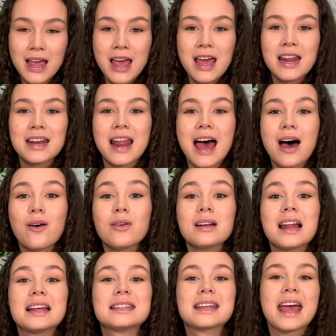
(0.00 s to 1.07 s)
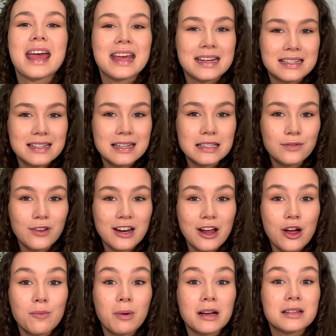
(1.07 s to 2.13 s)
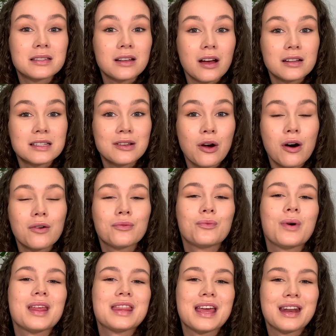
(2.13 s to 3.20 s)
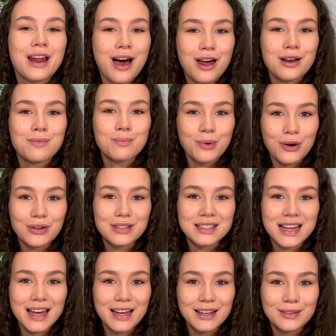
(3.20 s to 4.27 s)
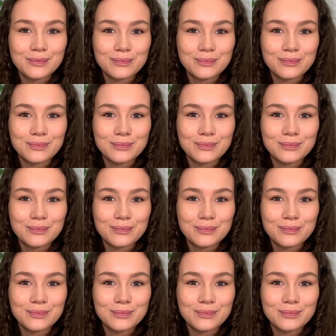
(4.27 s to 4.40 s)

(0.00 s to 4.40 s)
Now let's get into this video by starting off with an unboxing.